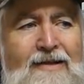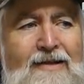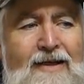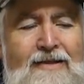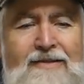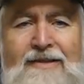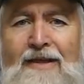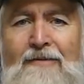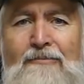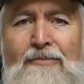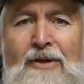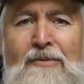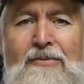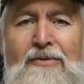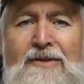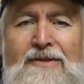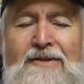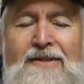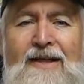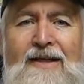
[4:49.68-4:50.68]
10
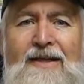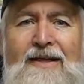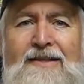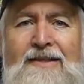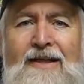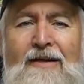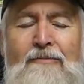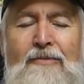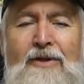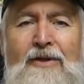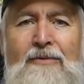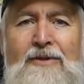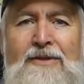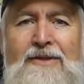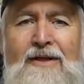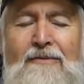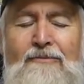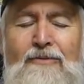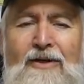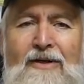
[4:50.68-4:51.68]
people can tell you something, but
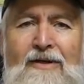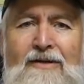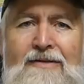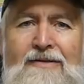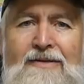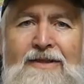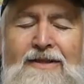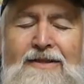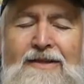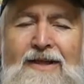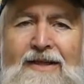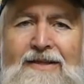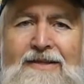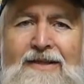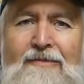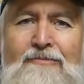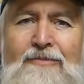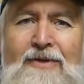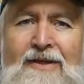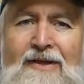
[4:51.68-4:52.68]
someone will just say
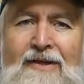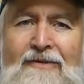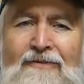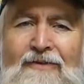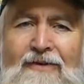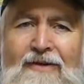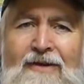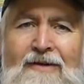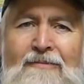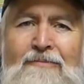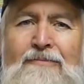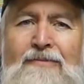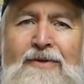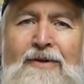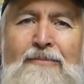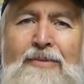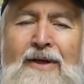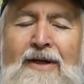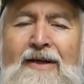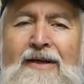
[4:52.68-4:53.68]
something different, and
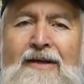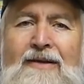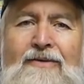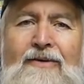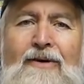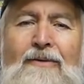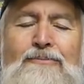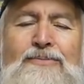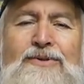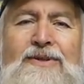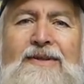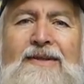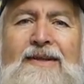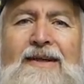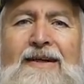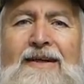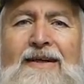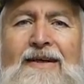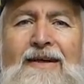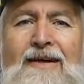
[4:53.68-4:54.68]
the penny drops, and
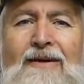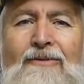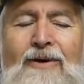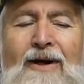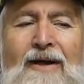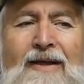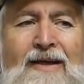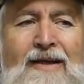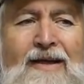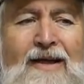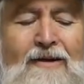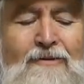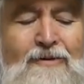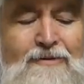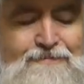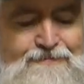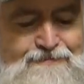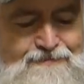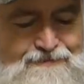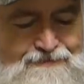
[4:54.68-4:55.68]
away you
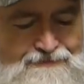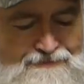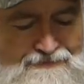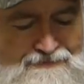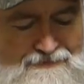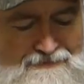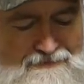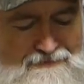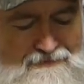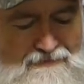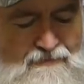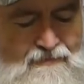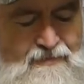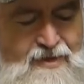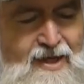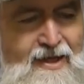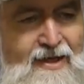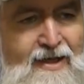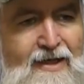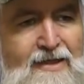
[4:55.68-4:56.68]
go.
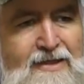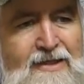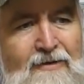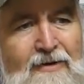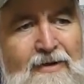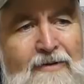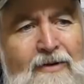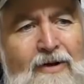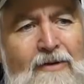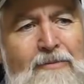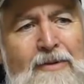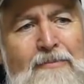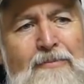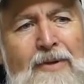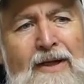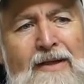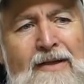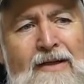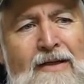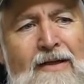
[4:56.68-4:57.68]
So anyway, I've been
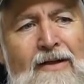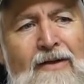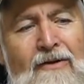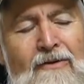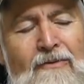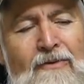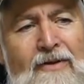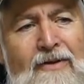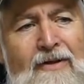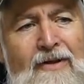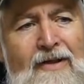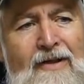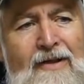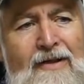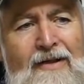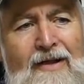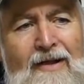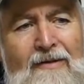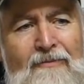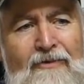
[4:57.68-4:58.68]
puddling along with
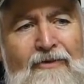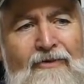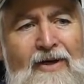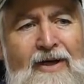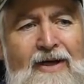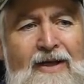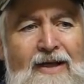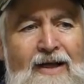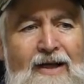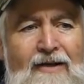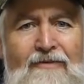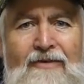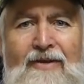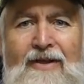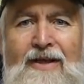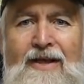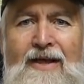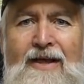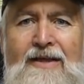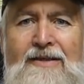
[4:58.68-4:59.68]
threading over
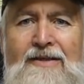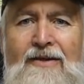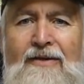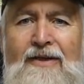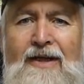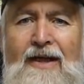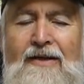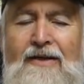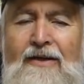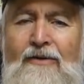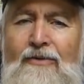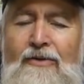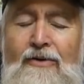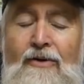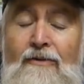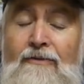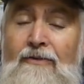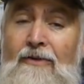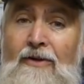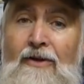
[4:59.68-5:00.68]
the years, and I don't do an
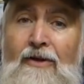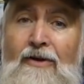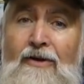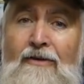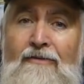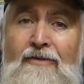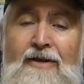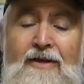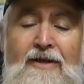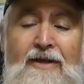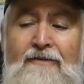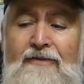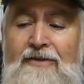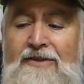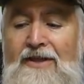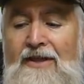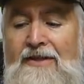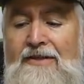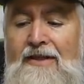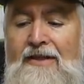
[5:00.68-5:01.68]
awful lot of it, and if
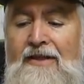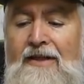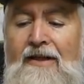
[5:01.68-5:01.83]
it's just a